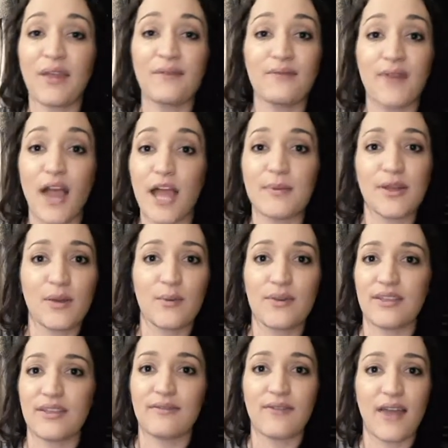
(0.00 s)
vibing
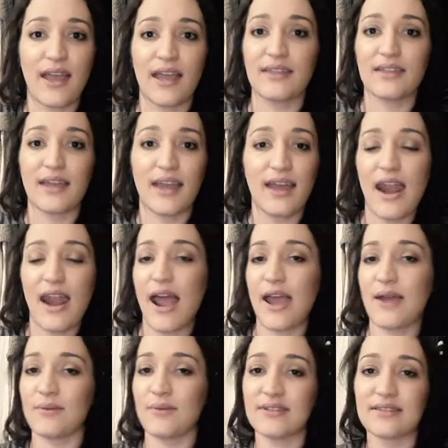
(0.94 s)
with the fact that
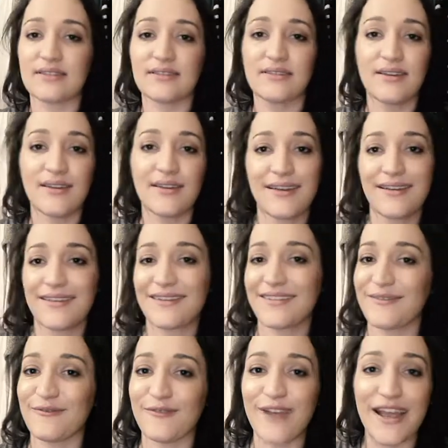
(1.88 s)
I was
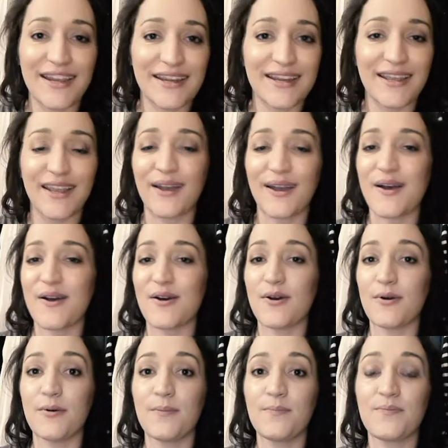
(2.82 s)
ready to
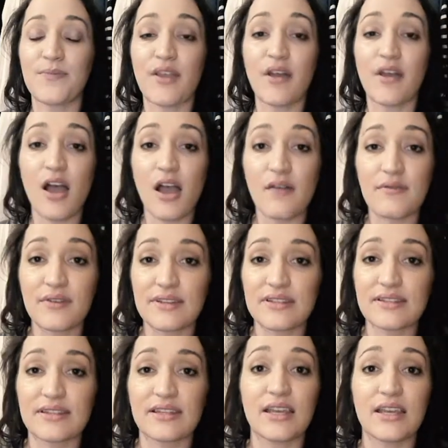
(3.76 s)
go.
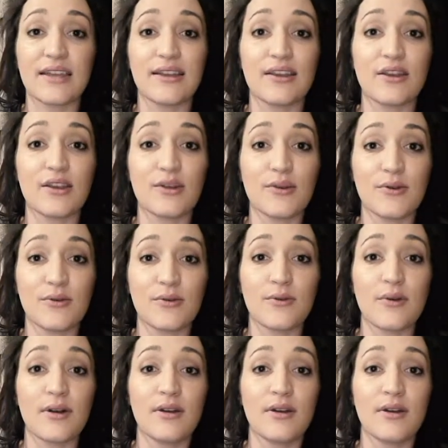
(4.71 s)
Obviously knew